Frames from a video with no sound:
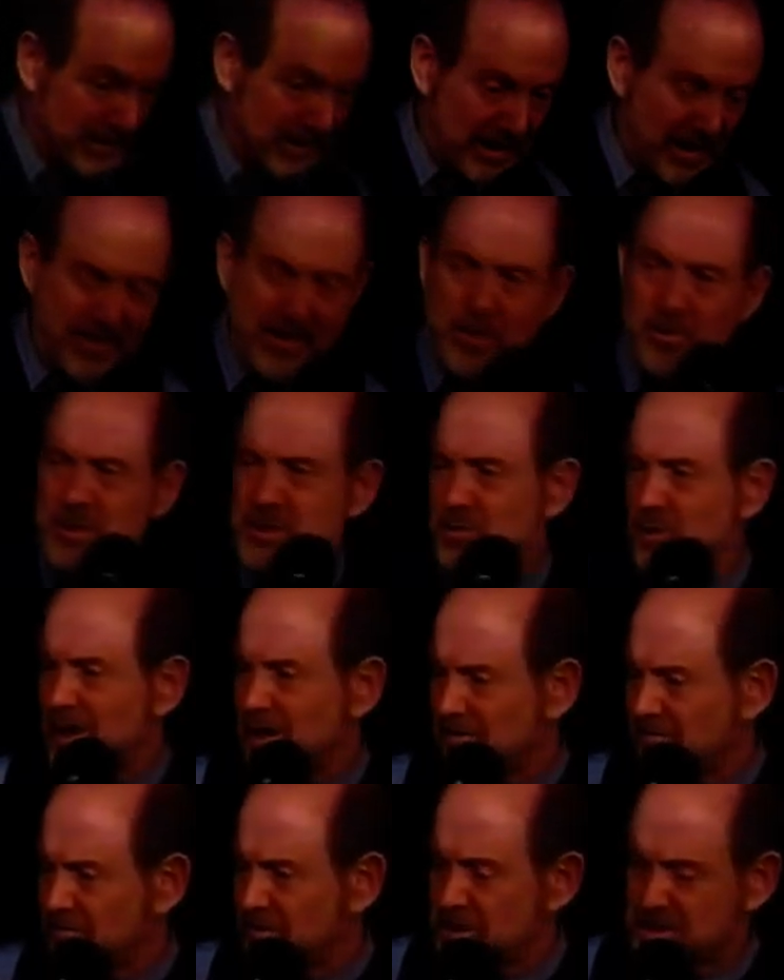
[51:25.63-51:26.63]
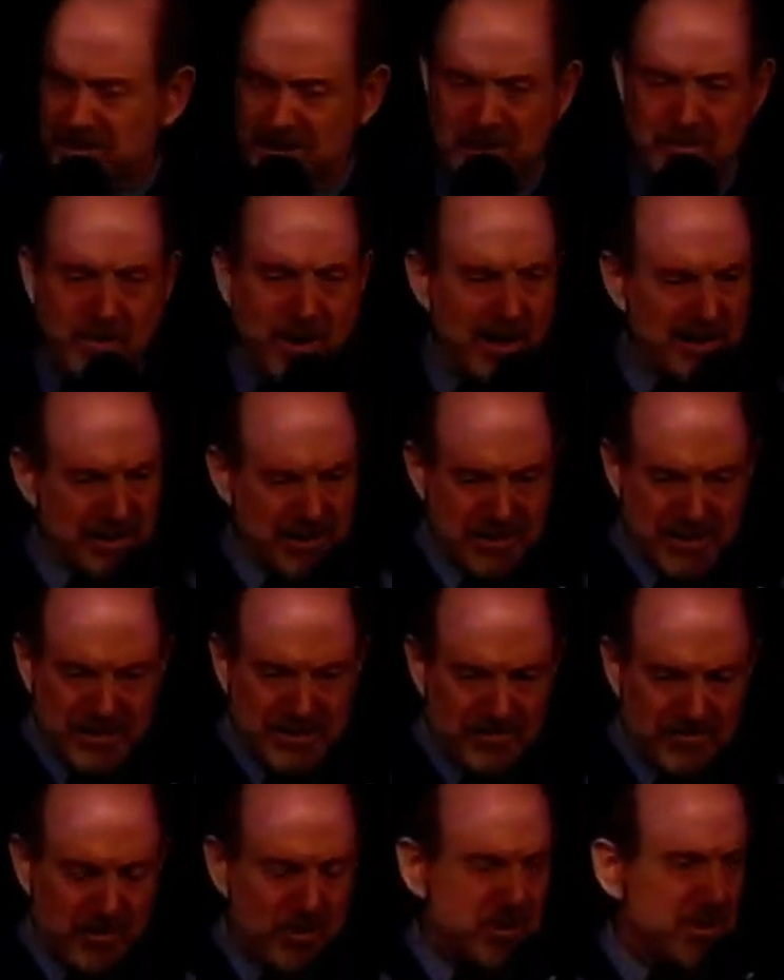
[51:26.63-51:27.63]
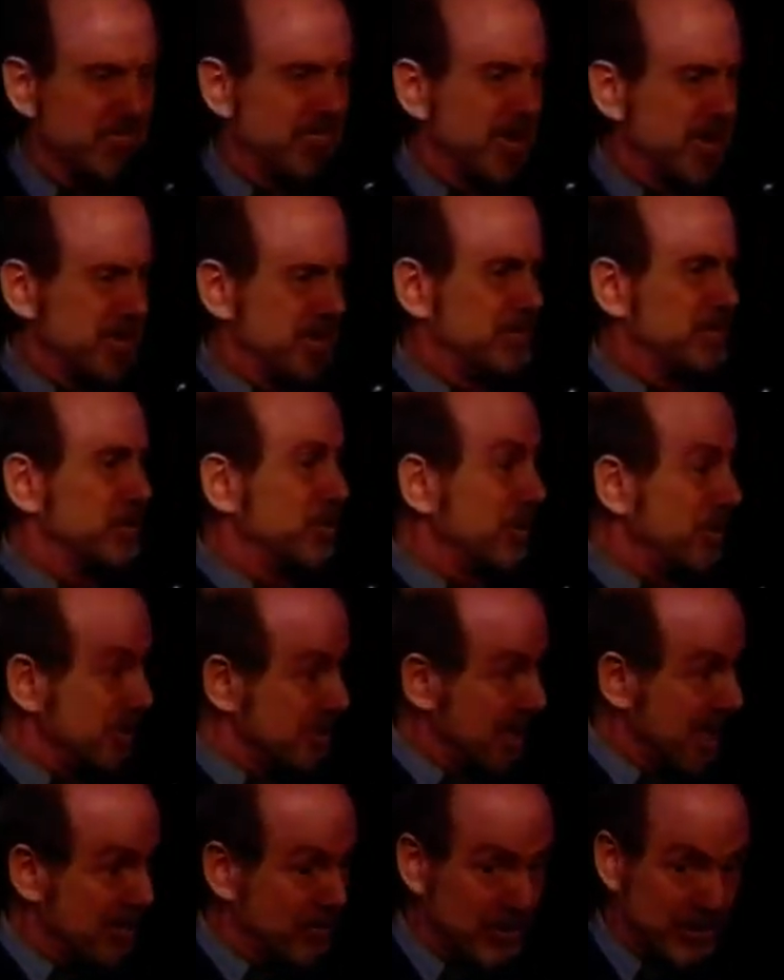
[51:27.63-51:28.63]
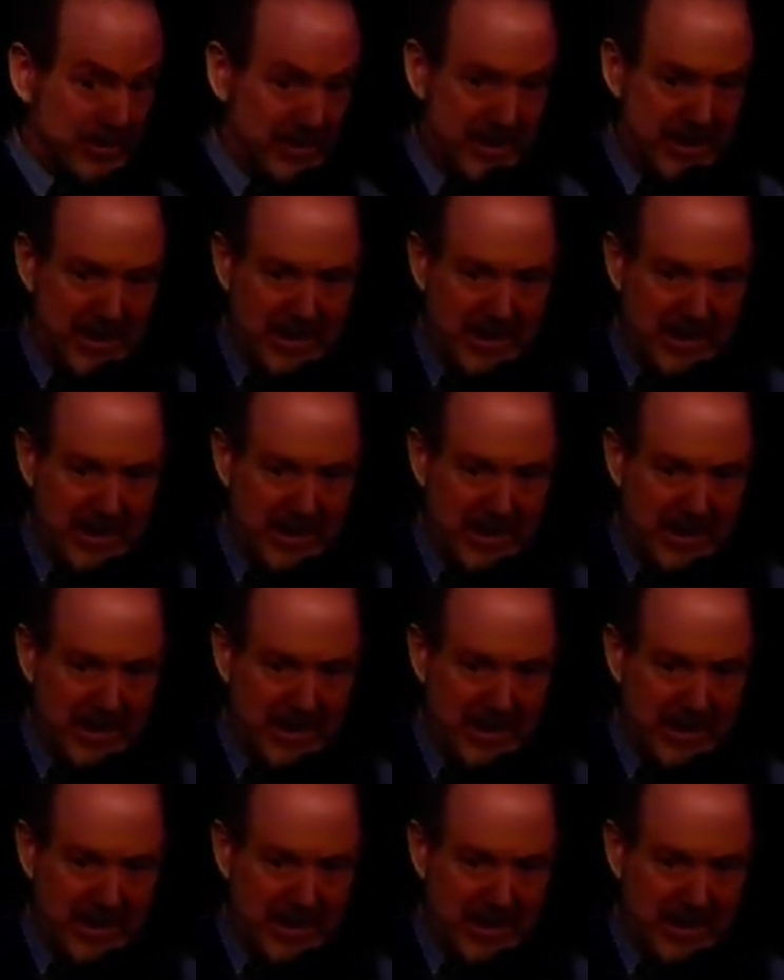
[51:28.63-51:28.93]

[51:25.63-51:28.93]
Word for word: And there was Ralph busily polishing the fruits and vegetables with his apron.